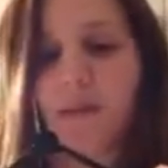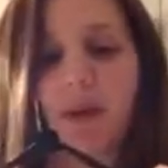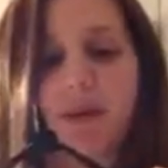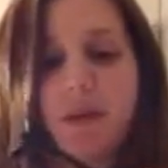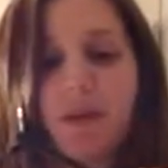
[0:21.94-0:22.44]

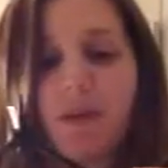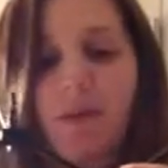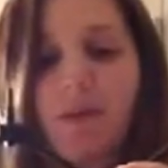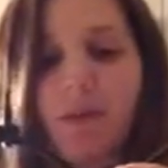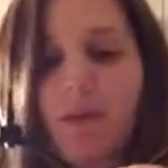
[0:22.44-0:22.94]
but if
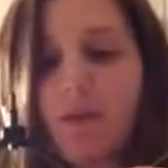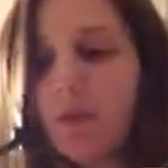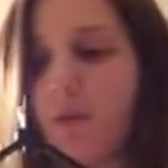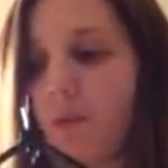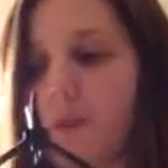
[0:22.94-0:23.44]
I move
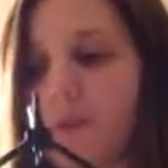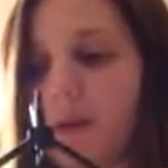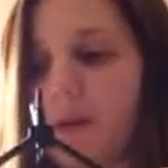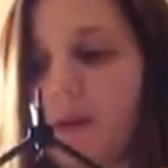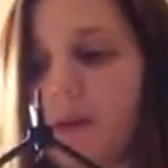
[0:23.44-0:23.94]

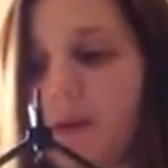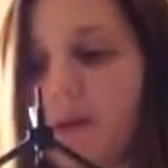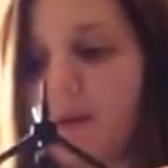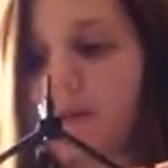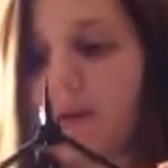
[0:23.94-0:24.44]
one
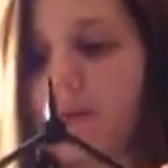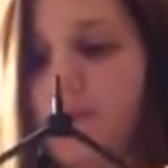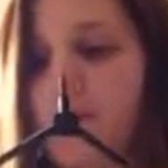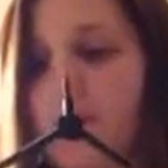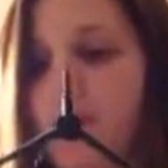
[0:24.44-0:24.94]

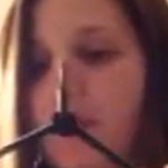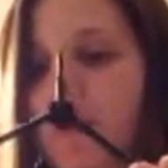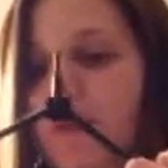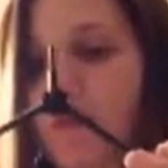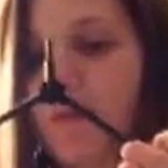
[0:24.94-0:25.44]

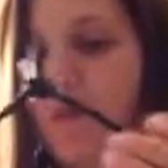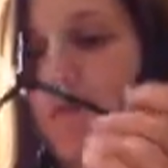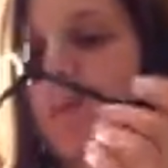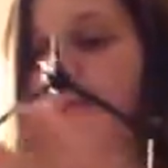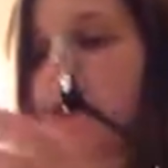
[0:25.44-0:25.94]
methyl
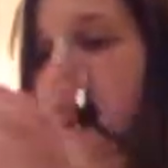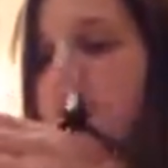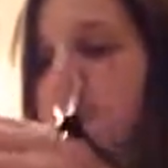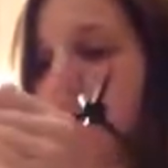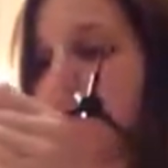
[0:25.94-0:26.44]
group like
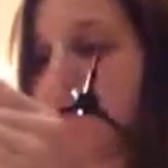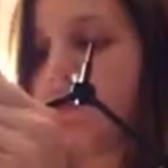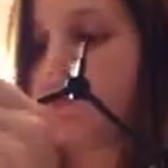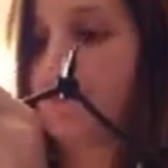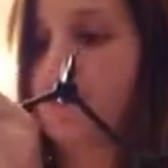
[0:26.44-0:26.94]

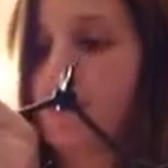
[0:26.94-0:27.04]
such,